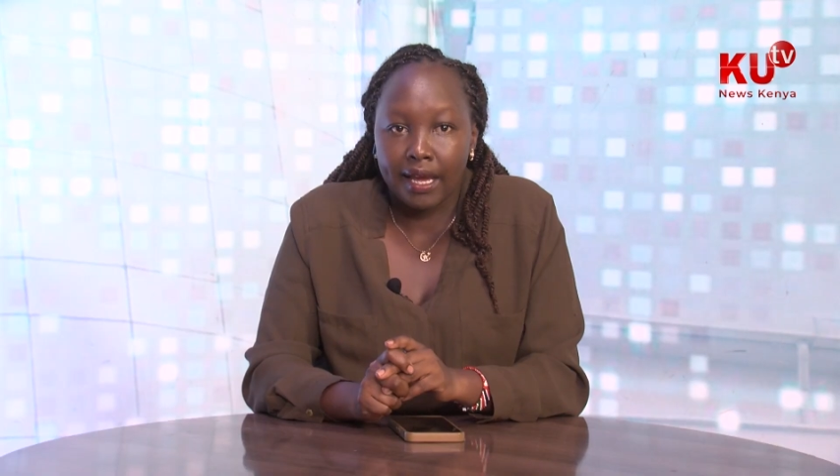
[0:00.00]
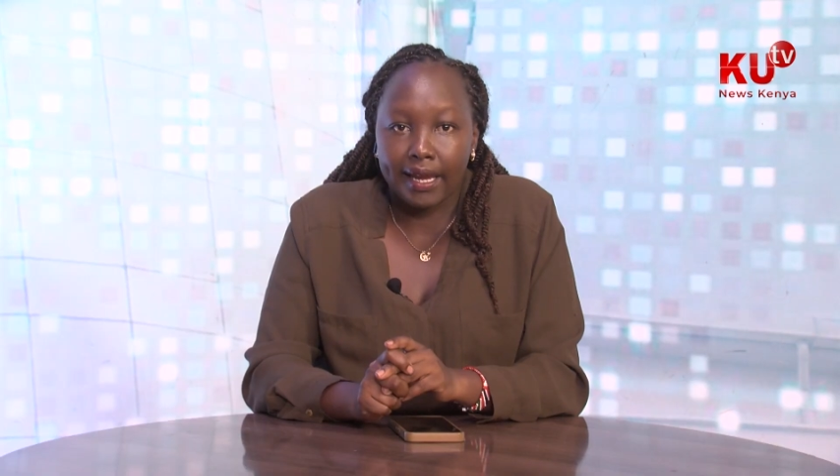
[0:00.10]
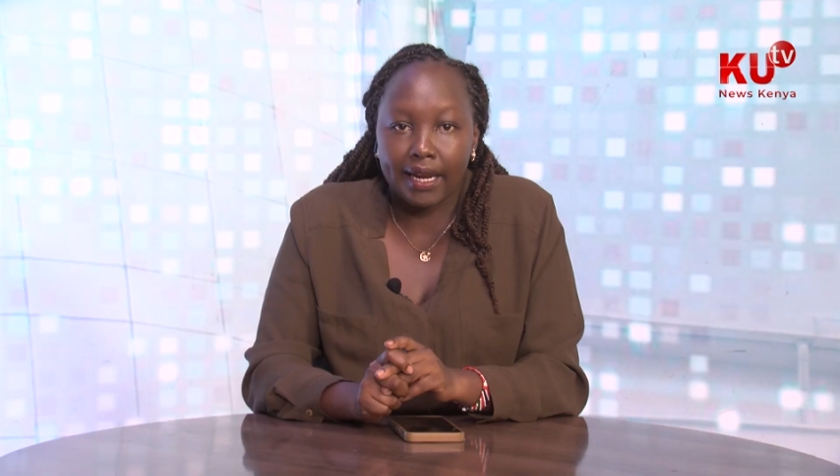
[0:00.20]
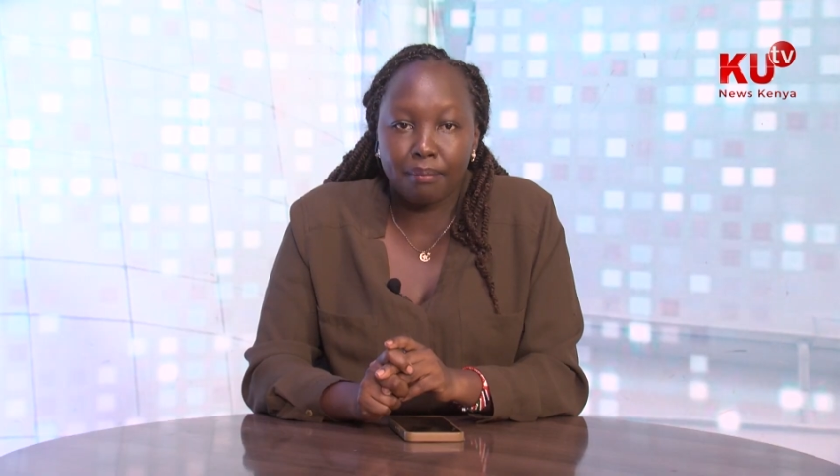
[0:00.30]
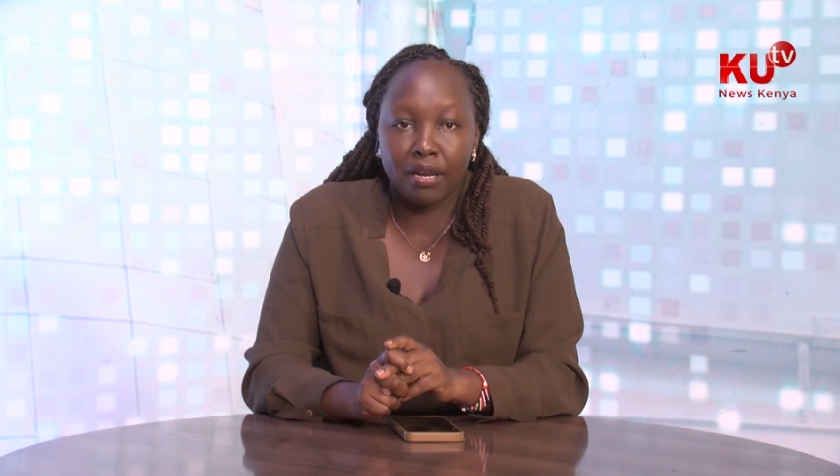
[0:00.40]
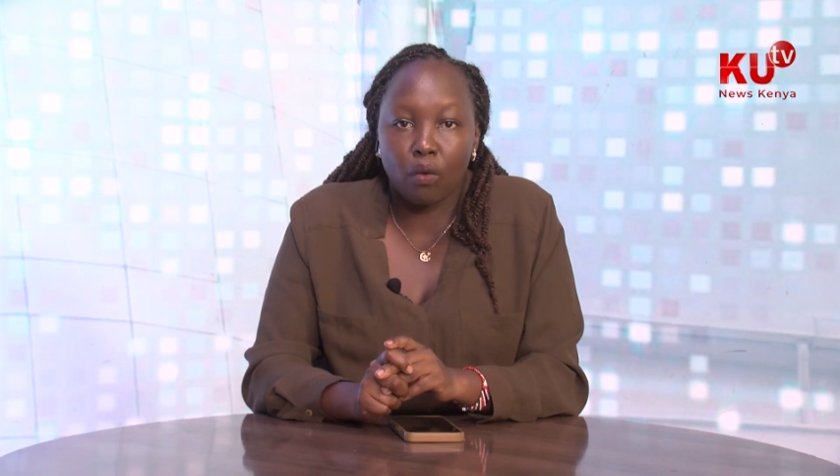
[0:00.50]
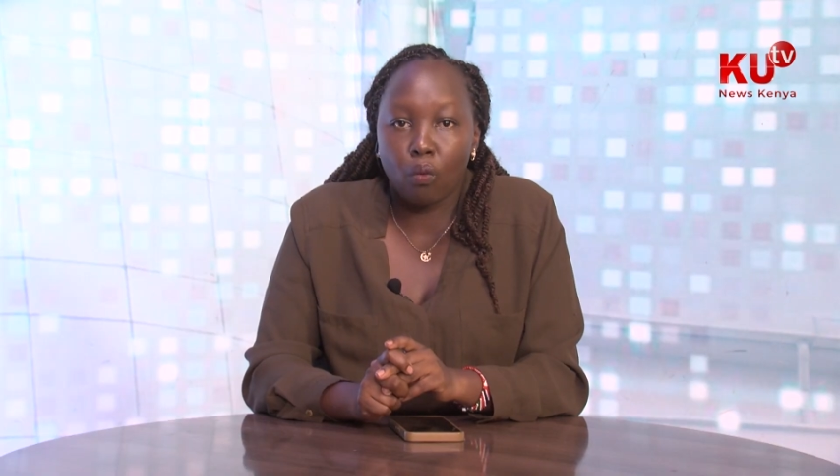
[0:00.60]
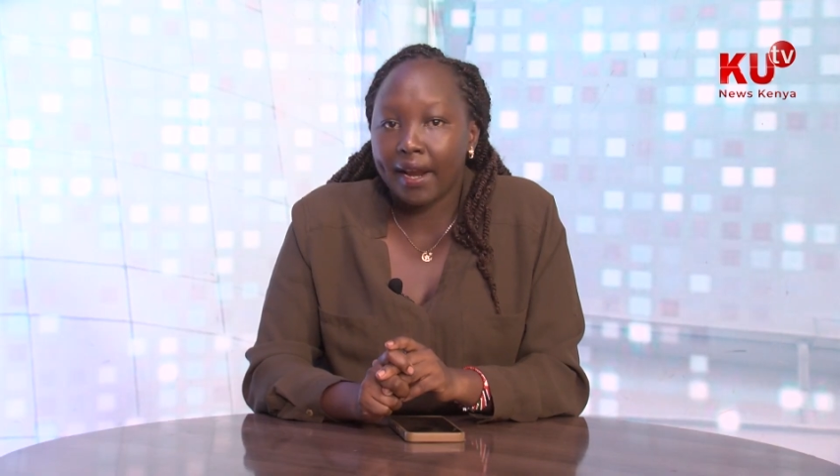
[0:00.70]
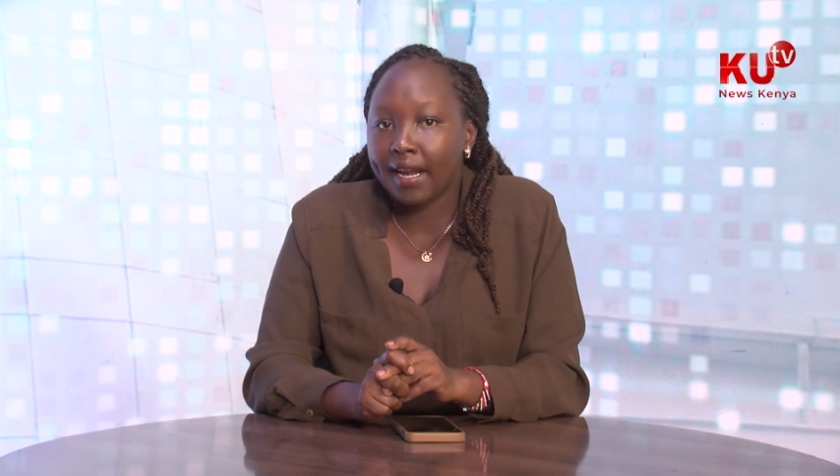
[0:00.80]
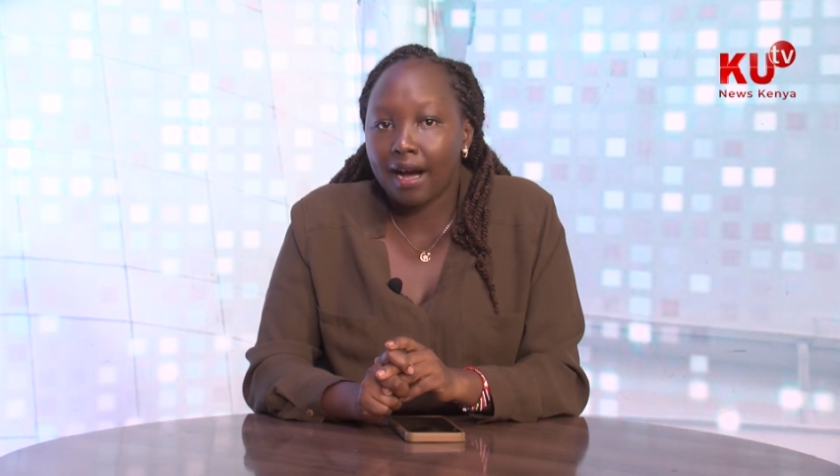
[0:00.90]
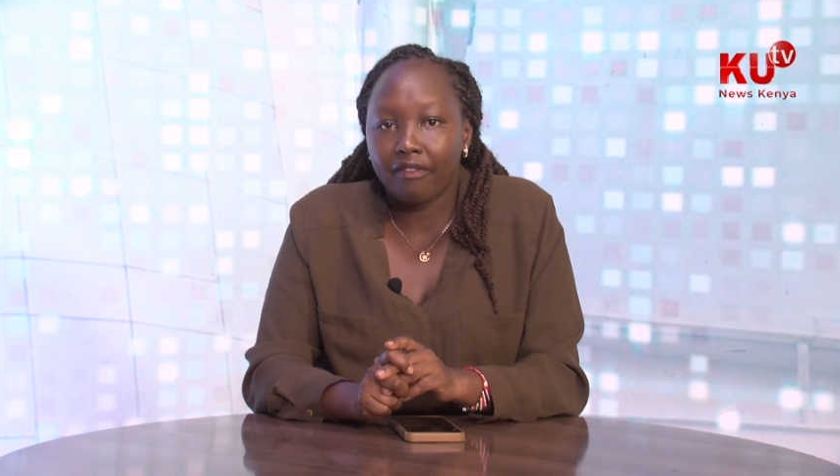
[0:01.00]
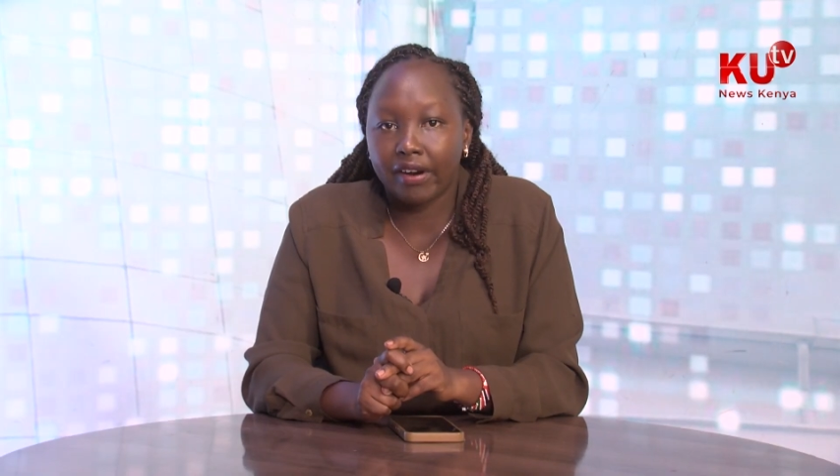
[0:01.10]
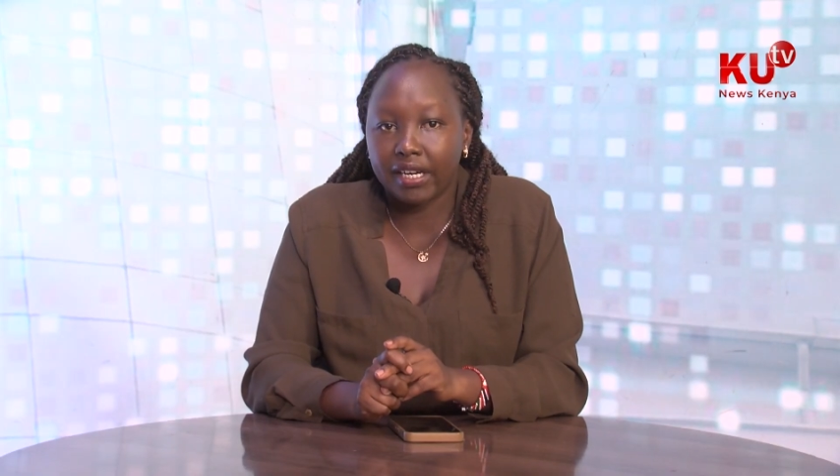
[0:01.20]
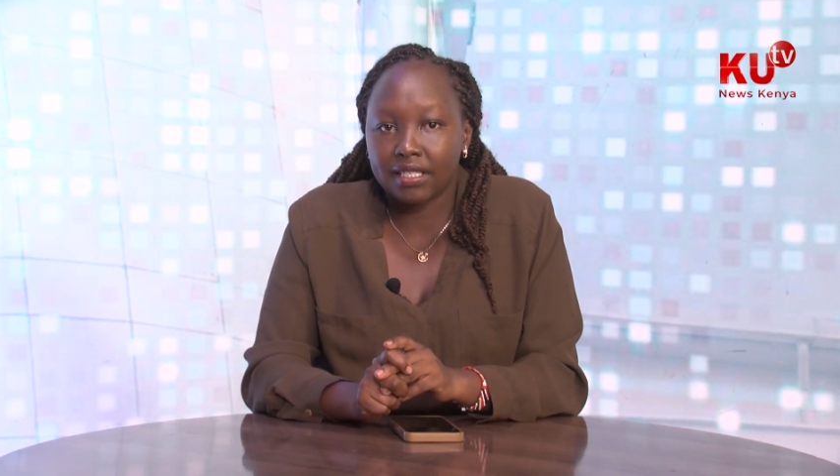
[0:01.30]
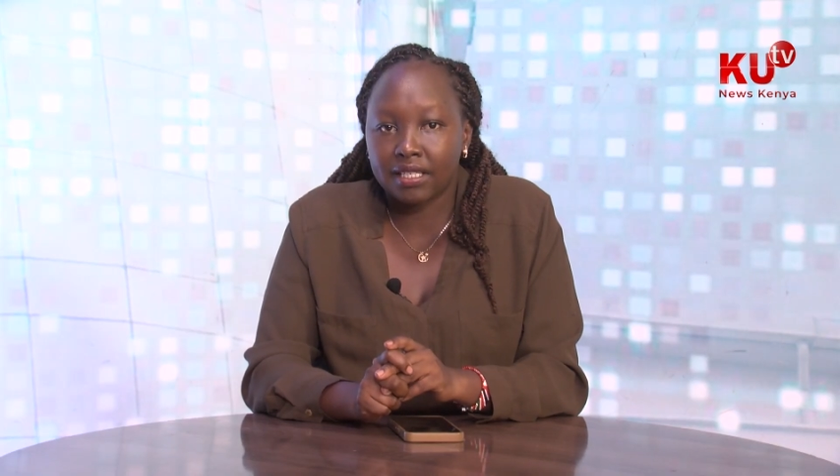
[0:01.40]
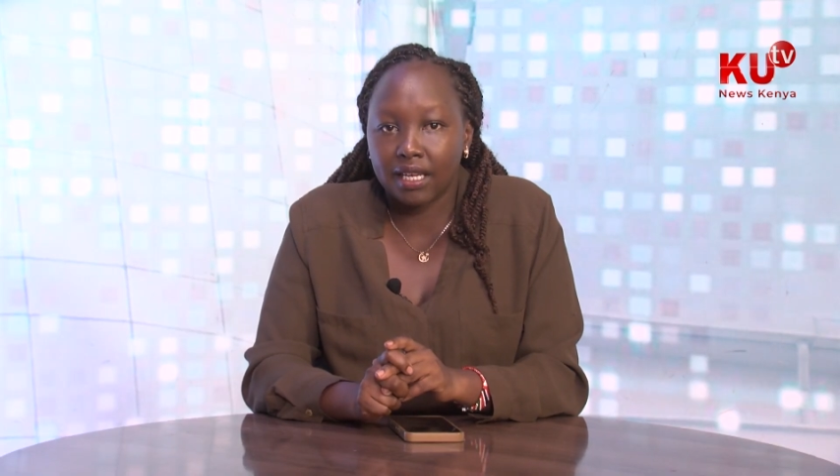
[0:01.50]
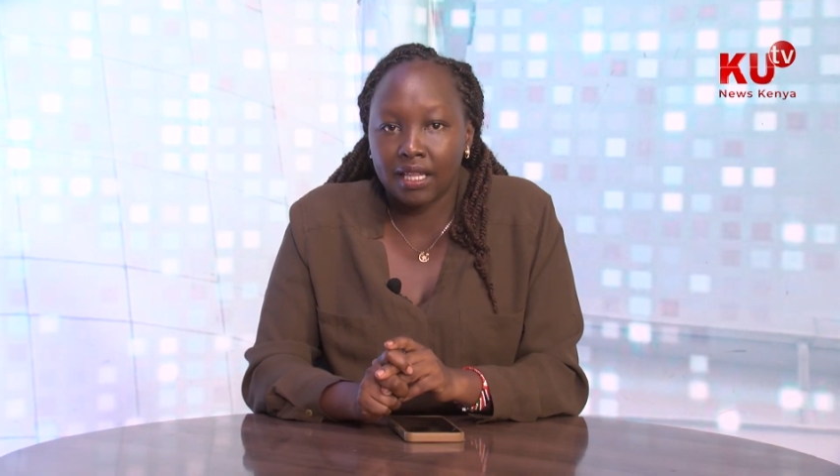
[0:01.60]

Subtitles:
enabling wide coverage